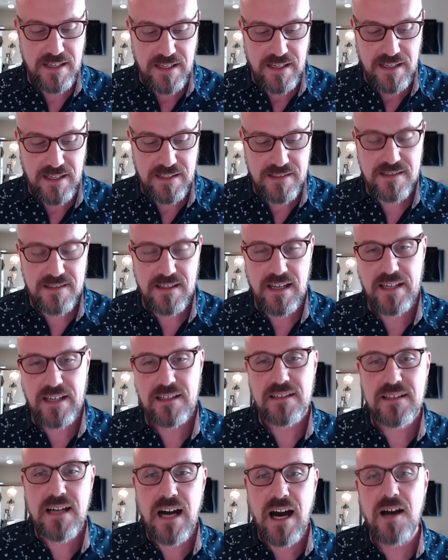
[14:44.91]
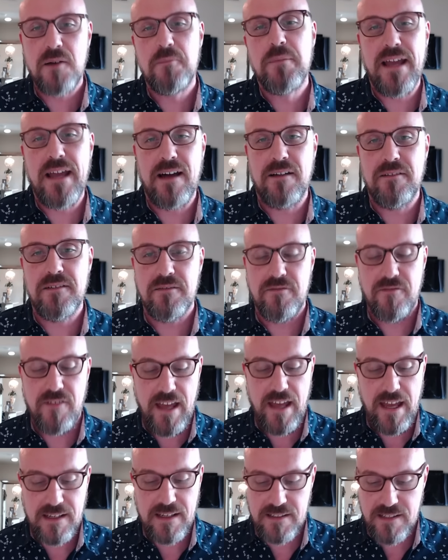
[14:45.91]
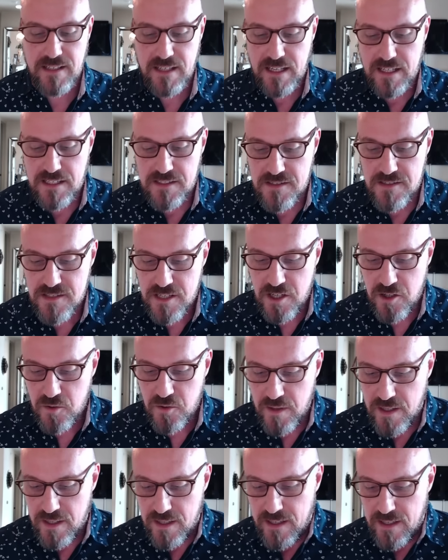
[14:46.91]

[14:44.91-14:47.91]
It's like a compound effect. So